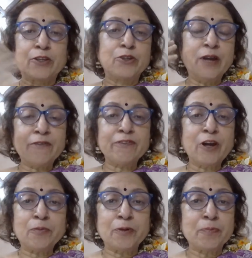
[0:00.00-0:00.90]
You have
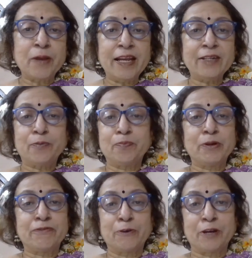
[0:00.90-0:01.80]
not prepared
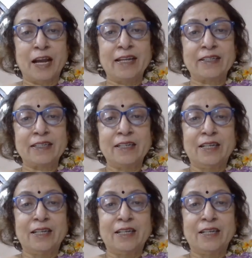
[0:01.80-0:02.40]
beforehand.